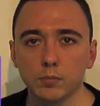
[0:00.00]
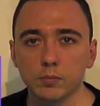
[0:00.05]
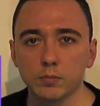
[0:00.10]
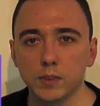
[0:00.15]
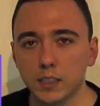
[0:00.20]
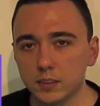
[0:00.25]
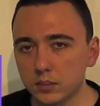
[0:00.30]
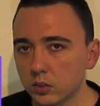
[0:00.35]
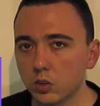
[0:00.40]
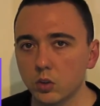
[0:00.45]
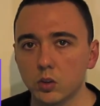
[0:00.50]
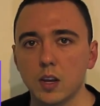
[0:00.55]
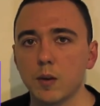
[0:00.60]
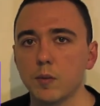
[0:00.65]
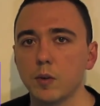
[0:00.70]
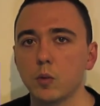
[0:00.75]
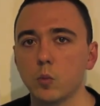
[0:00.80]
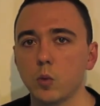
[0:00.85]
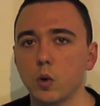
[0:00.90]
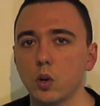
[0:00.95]
That's not
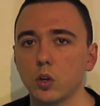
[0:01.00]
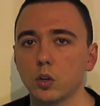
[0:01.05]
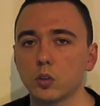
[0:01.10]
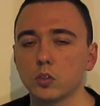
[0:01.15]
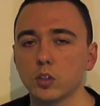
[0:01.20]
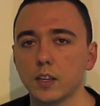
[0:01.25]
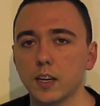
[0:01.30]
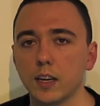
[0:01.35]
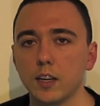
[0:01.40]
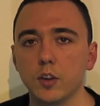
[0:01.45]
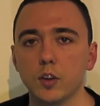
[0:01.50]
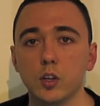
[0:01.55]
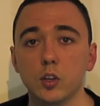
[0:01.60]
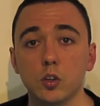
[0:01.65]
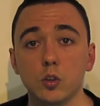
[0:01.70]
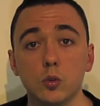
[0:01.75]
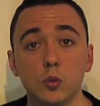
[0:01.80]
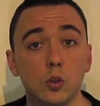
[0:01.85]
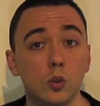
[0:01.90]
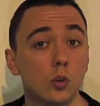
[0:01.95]
how it works. Okay, you can
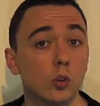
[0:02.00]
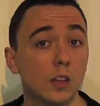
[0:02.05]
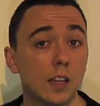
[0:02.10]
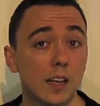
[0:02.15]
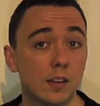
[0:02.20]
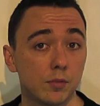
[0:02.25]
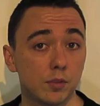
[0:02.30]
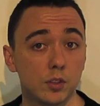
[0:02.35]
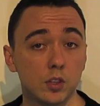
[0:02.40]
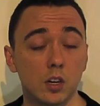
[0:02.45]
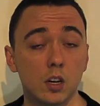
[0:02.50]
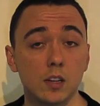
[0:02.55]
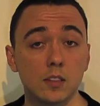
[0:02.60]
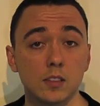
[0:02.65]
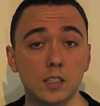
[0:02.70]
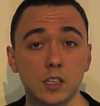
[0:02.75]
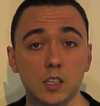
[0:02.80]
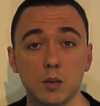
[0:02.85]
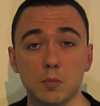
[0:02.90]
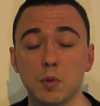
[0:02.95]
do Google
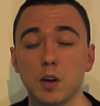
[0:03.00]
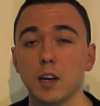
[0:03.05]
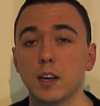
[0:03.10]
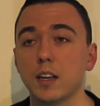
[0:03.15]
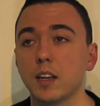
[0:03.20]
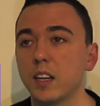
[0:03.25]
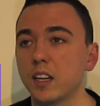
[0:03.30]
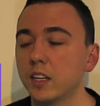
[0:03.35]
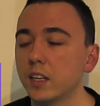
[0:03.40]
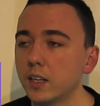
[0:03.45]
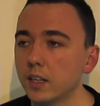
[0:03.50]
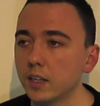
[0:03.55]
advertising and you might get